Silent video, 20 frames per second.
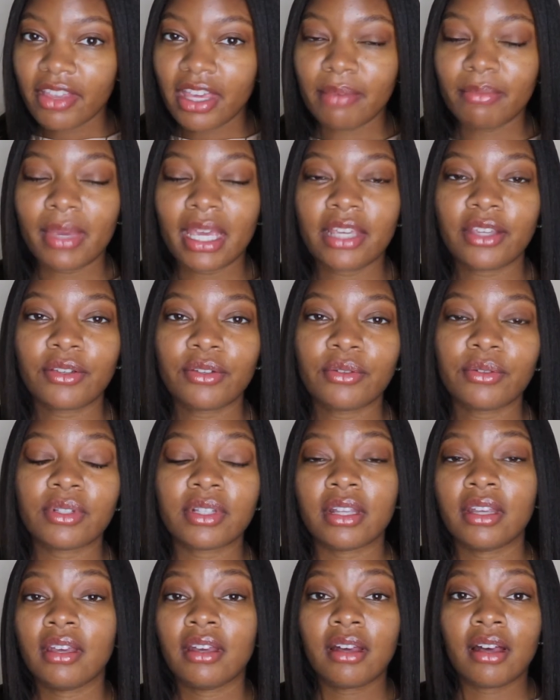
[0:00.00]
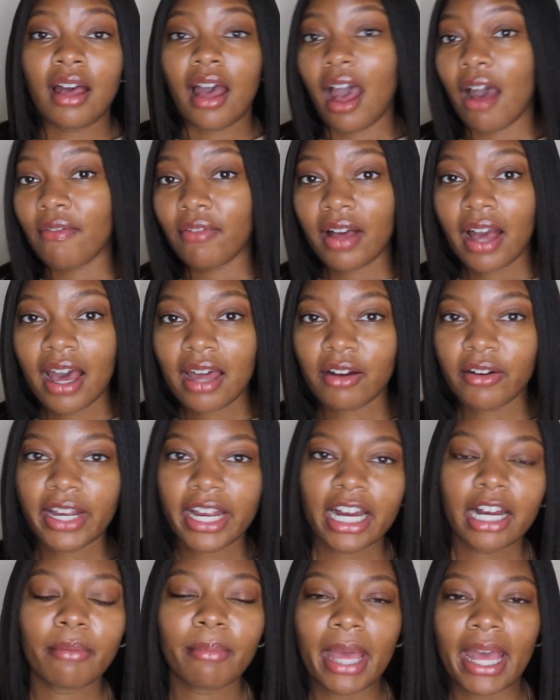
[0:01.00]
They may use avocado
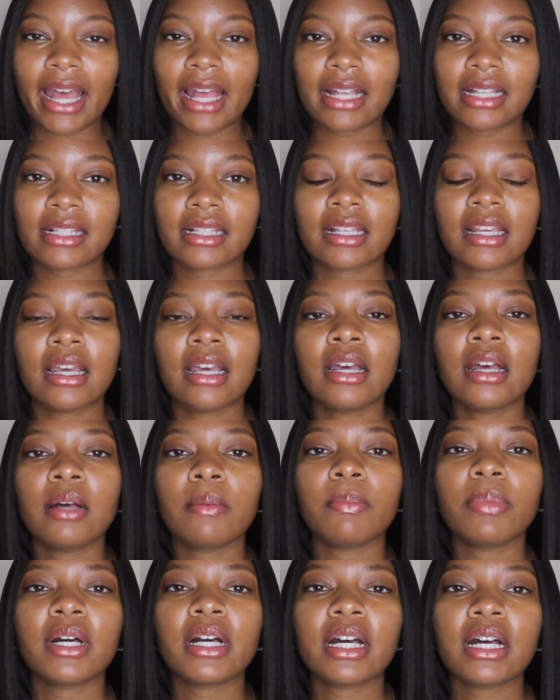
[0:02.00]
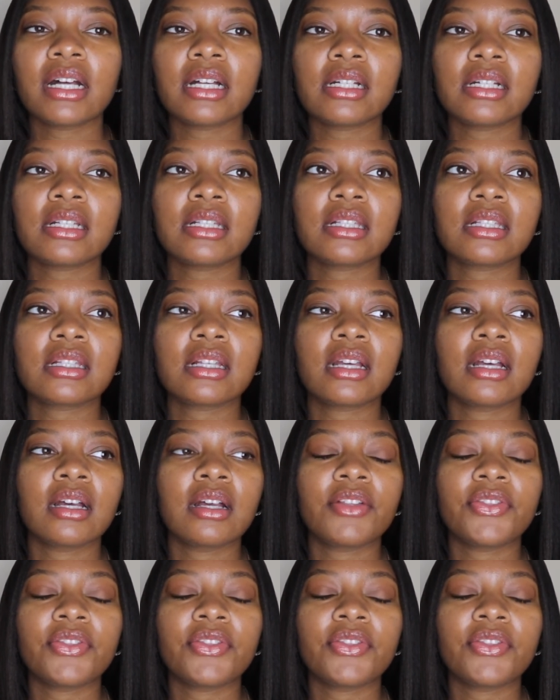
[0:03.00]
hair mask because